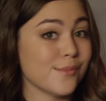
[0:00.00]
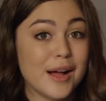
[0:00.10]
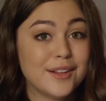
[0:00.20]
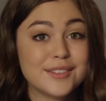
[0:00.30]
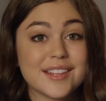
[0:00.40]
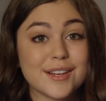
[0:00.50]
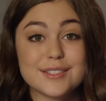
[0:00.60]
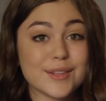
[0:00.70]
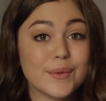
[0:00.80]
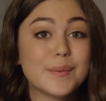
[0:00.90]
Well,
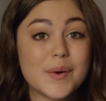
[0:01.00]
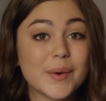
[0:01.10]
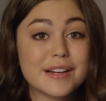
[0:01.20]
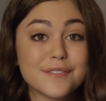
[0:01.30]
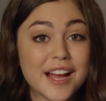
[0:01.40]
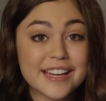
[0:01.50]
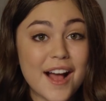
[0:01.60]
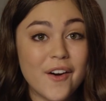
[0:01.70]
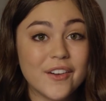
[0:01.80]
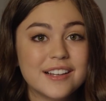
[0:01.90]
there's only one way to find
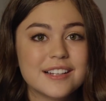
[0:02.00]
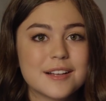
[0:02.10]
out.